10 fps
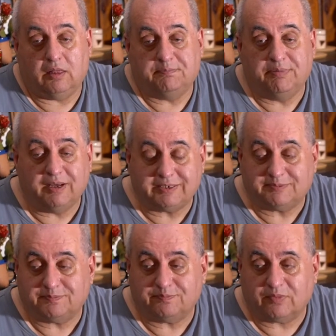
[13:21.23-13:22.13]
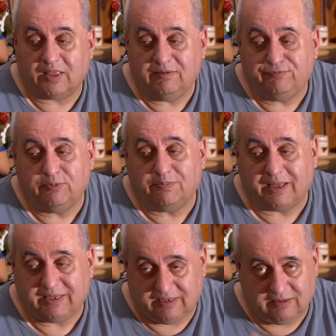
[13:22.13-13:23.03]
But if you
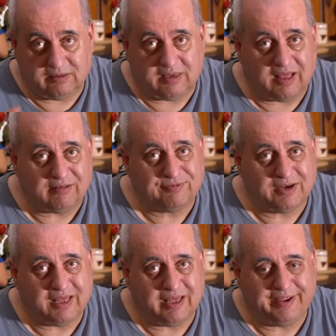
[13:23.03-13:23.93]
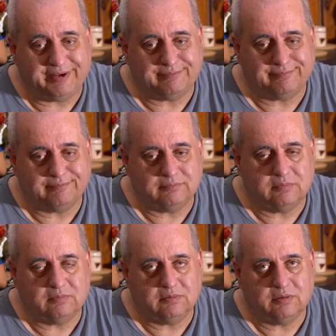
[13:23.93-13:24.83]
buy an Alpha 9,
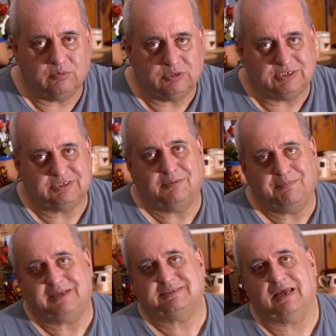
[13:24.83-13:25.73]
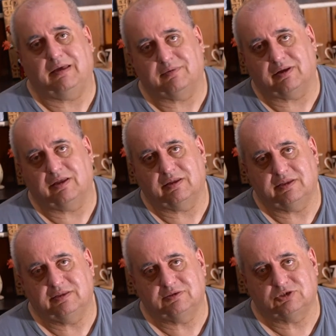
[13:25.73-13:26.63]
which is the best camera
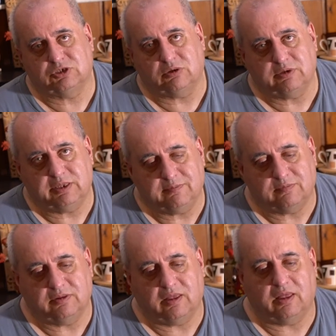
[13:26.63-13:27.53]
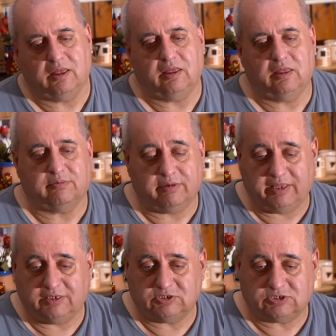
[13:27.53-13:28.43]
in the Sony
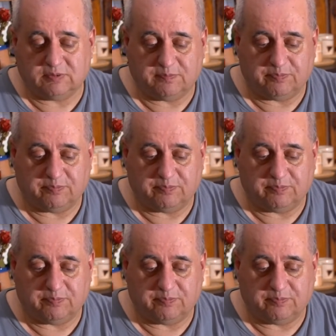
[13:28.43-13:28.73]
range,